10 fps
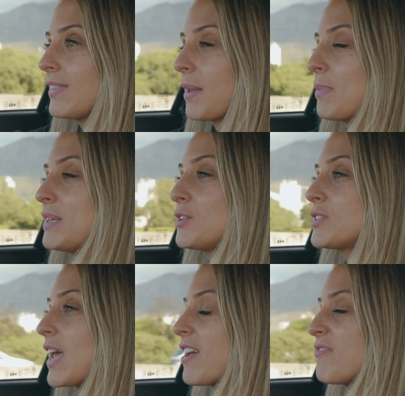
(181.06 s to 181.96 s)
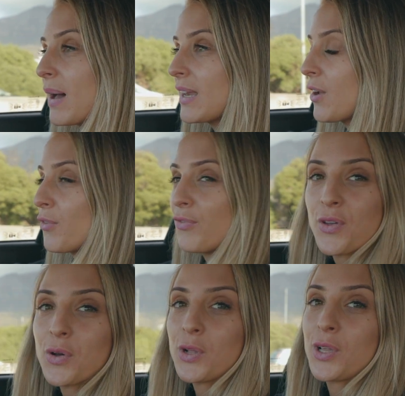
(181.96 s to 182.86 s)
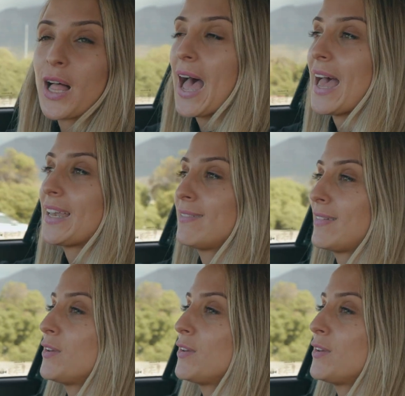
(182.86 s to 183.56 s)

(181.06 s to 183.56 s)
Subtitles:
That means you save money on fuel and